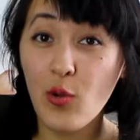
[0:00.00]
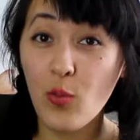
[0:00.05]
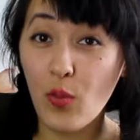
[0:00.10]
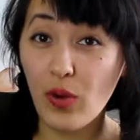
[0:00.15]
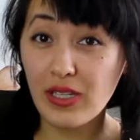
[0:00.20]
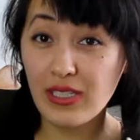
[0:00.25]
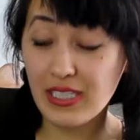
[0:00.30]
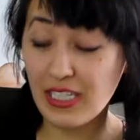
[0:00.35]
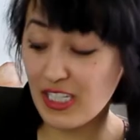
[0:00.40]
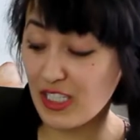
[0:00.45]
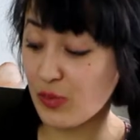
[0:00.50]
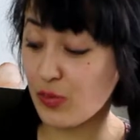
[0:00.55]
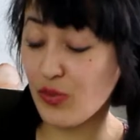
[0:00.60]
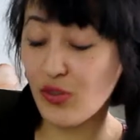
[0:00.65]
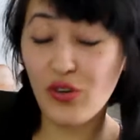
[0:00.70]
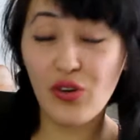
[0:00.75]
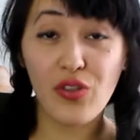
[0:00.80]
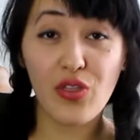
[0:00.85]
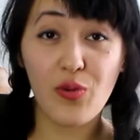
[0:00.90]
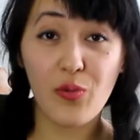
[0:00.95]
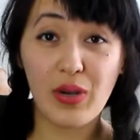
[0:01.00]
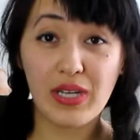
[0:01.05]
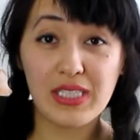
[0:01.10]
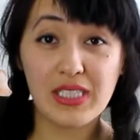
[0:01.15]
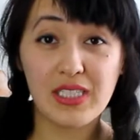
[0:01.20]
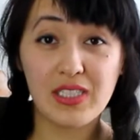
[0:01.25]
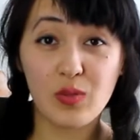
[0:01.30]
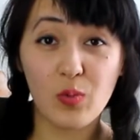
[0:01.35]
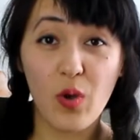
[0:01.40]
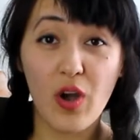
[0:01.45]
One teaspoon, the
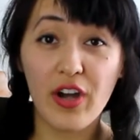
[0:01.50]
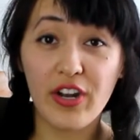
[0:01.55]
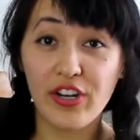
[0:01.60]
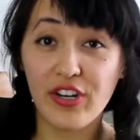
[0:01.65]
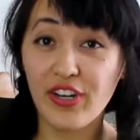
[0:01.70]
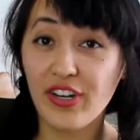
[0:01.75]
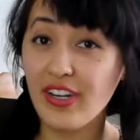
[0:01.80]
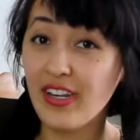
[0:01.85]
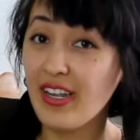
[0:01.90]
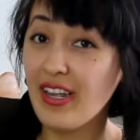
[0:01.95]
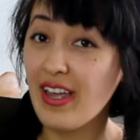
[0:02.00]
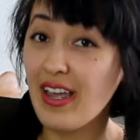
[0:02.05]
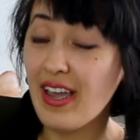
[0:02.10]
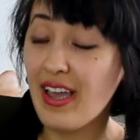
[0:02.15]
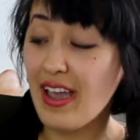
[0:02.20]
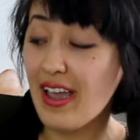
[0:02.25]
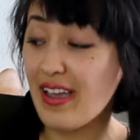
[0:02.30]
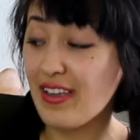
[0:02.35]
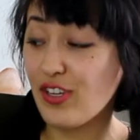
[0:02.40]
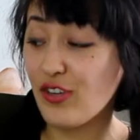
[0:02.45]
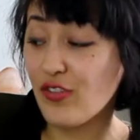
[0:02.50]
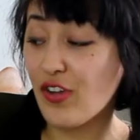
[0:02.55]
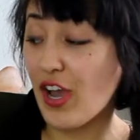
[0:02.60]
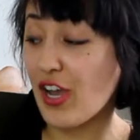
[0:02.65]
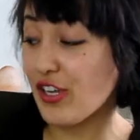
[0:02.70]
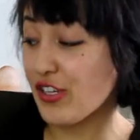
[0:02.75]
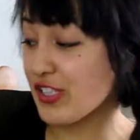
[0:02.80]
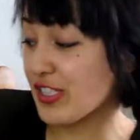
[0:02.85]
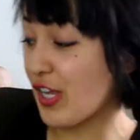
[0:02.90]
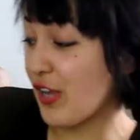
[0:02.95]
rest is water. And you've
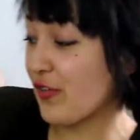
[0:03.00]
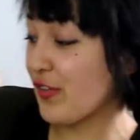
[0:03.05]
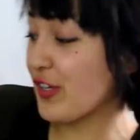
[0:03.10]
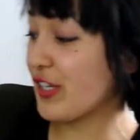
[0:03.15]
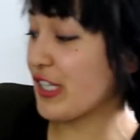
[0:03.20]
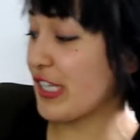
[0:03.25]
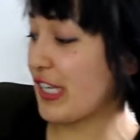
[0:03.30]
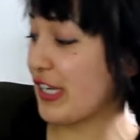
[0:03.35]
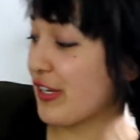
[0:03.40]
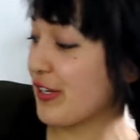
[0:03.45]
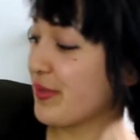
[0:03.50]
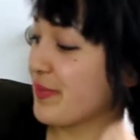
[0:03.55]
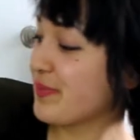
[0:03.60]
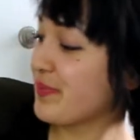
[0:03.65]
got yourself a cleaner.